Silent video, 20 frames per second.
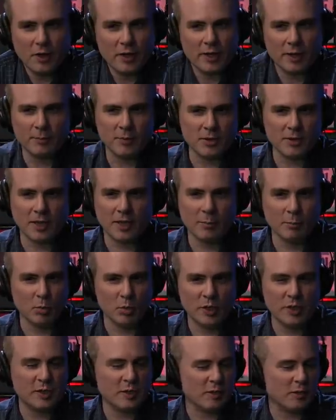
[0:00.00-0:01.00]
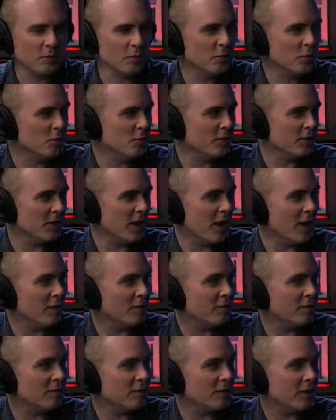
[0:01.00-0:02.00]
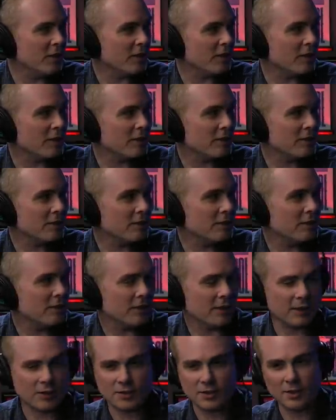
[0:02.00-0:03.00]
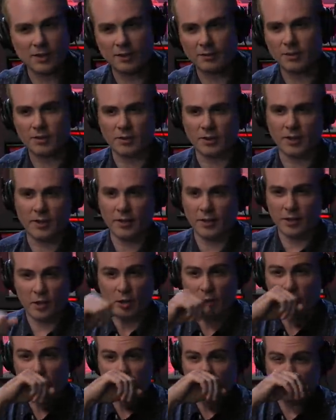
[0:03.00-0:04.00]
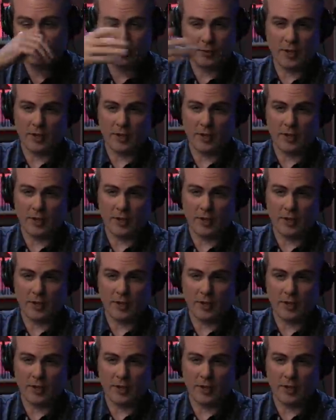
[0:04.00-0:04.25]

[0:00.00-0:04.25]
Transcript: like I'm just kind of breezing through stuff. Like I said, I've still got it on hard. I got through